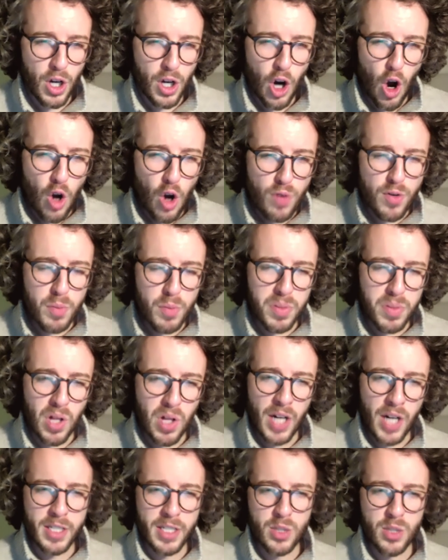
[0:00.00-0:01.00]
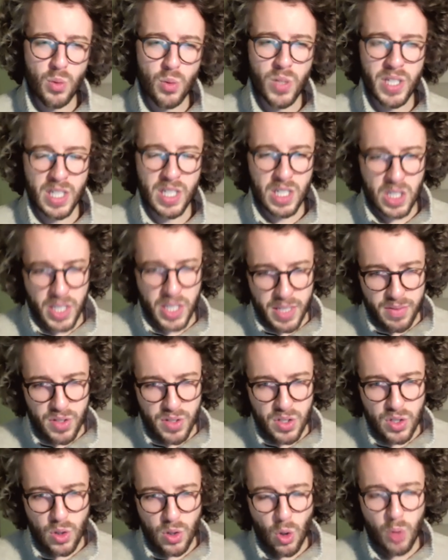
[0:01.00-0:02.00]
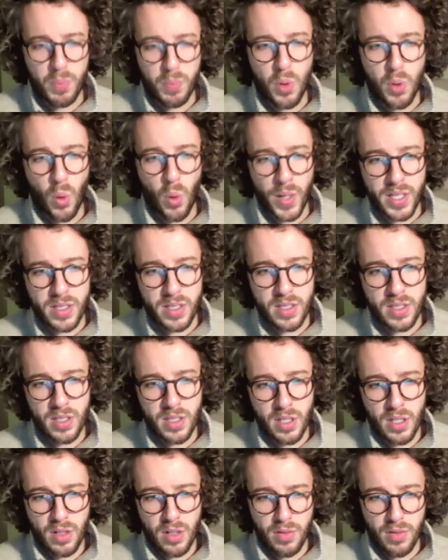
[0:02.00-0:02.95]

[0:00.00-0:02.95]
Overplotting is when glyphs or points